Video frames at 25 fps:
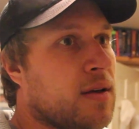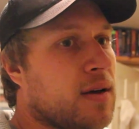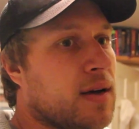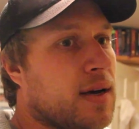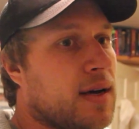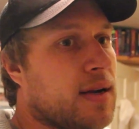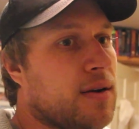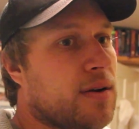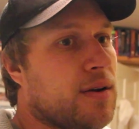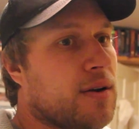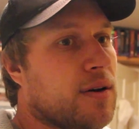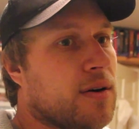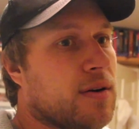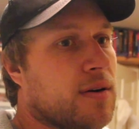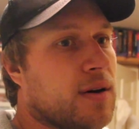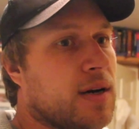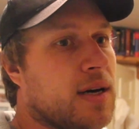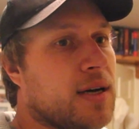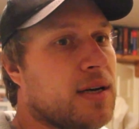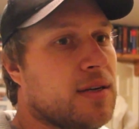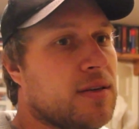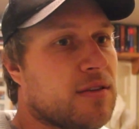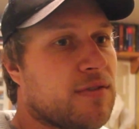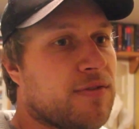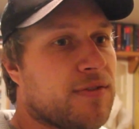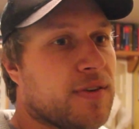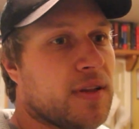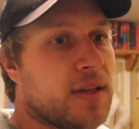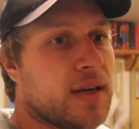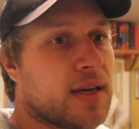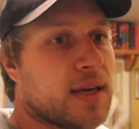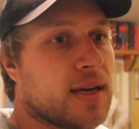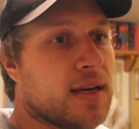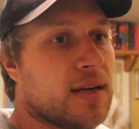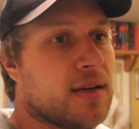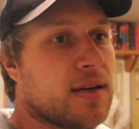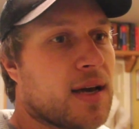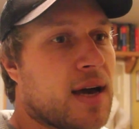I don't know, I just feel
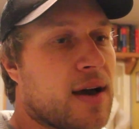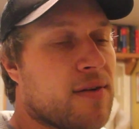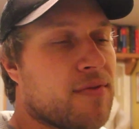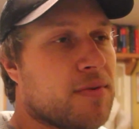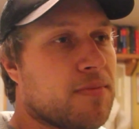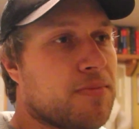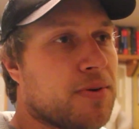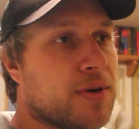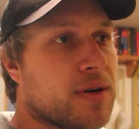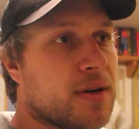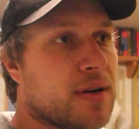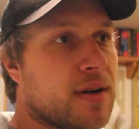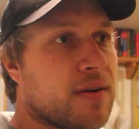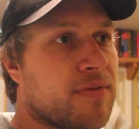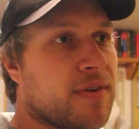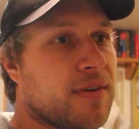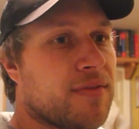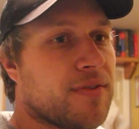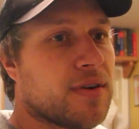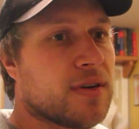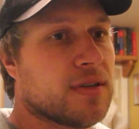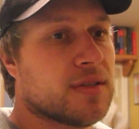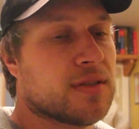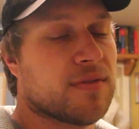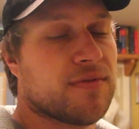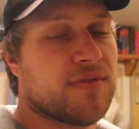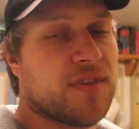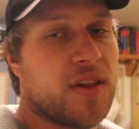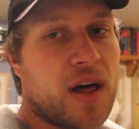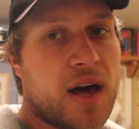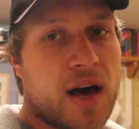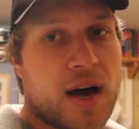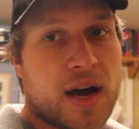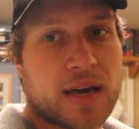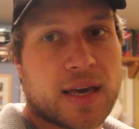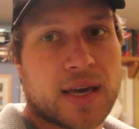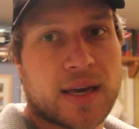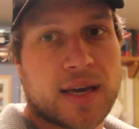like I haven't put enough effort into
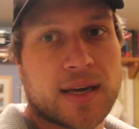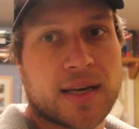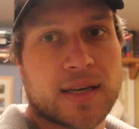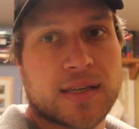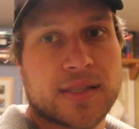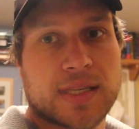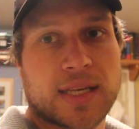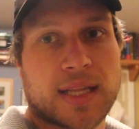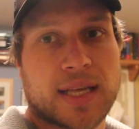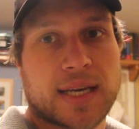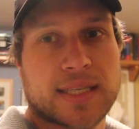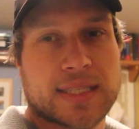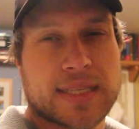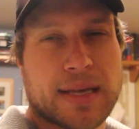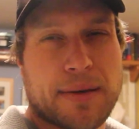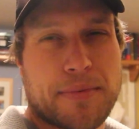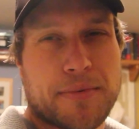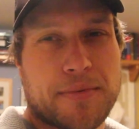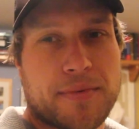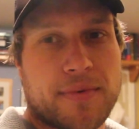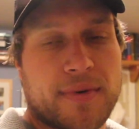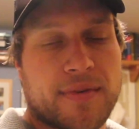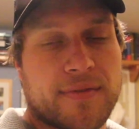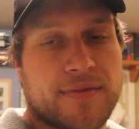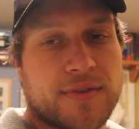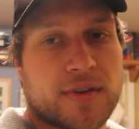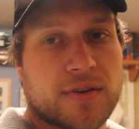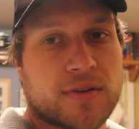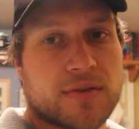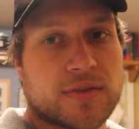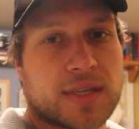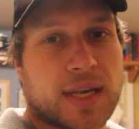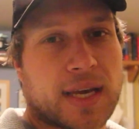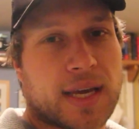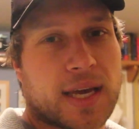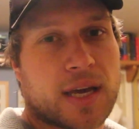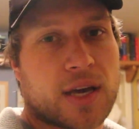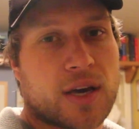vlogging, into like supplement
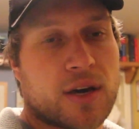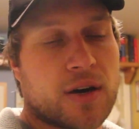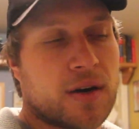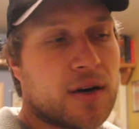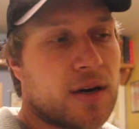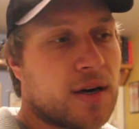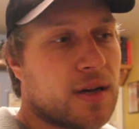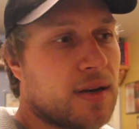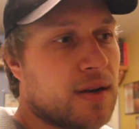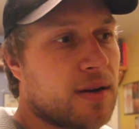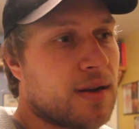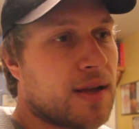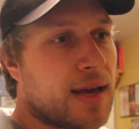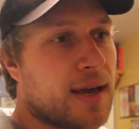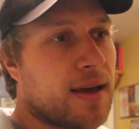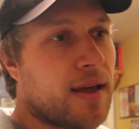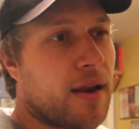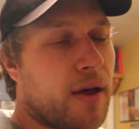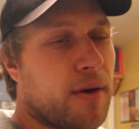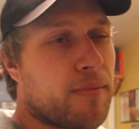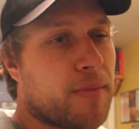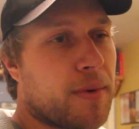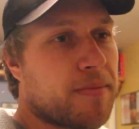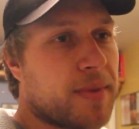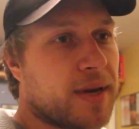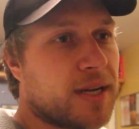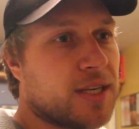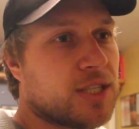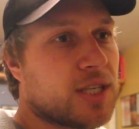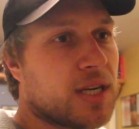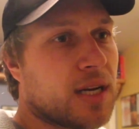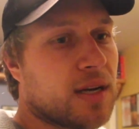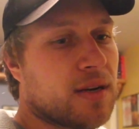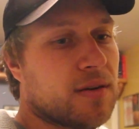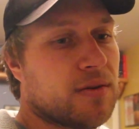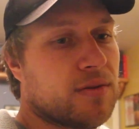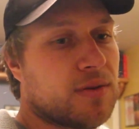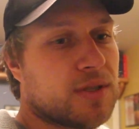reviews like I could, and on my main
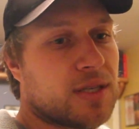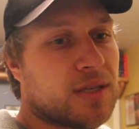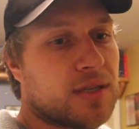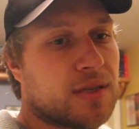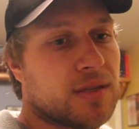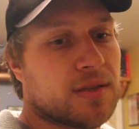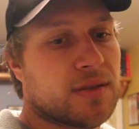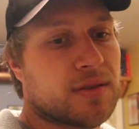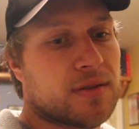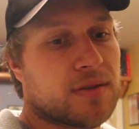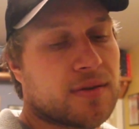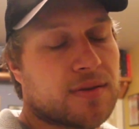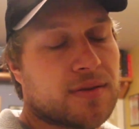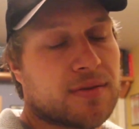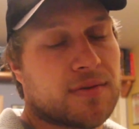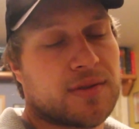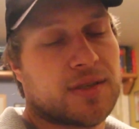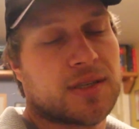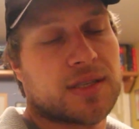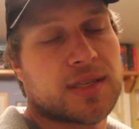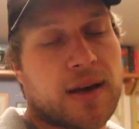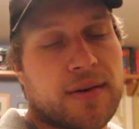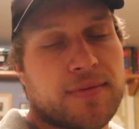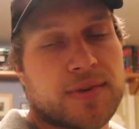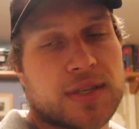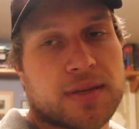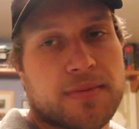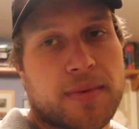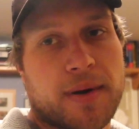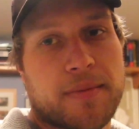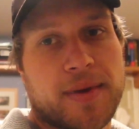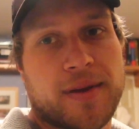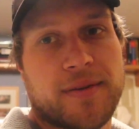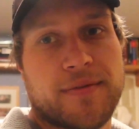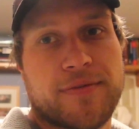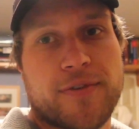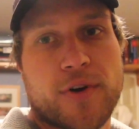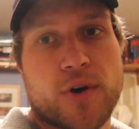channel, which is, which is obviously my
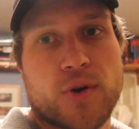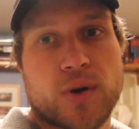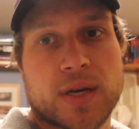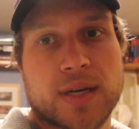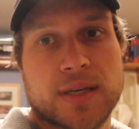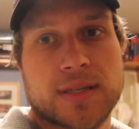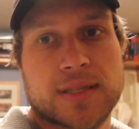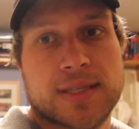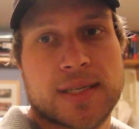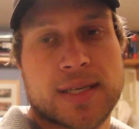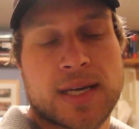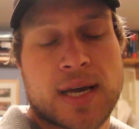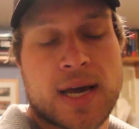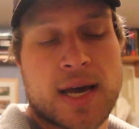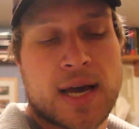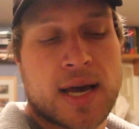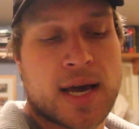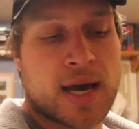main focus.